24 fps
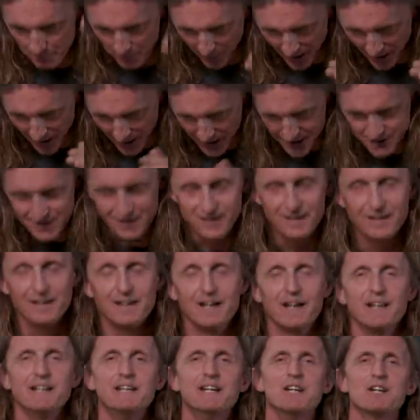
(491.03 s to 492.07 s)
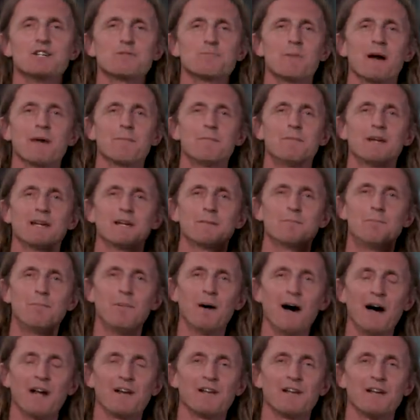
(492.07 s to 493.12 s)
But, and here's my big
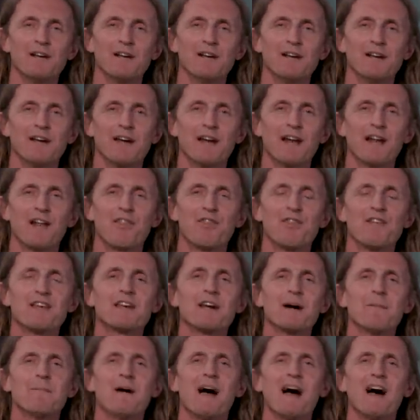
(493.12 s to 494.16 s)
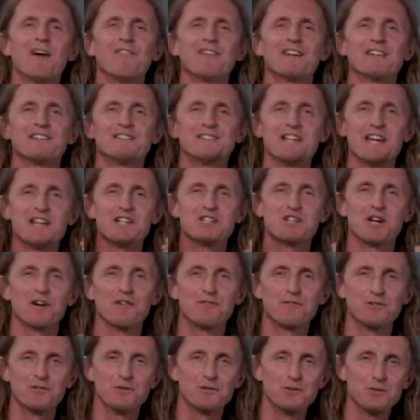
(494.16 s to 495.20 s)
but, and I think I'm having deja
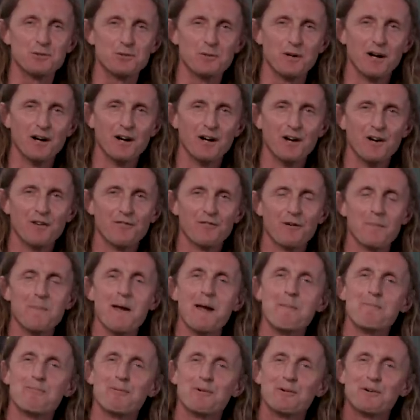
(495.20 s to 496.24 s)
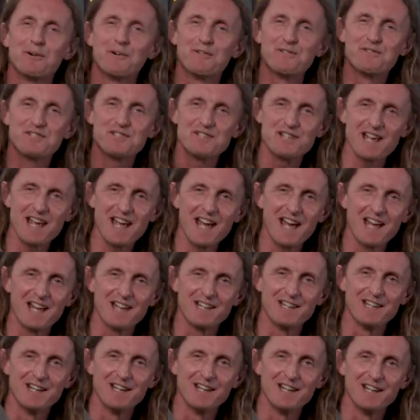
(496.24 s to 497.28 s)
vu from Emperor of
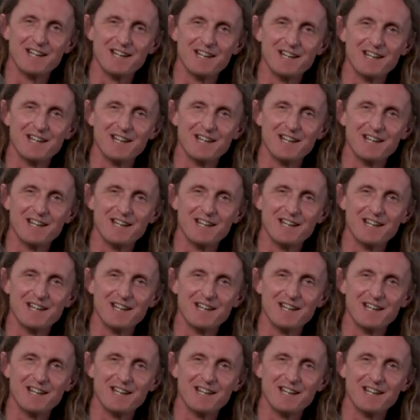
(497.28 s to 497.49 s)
Sand. The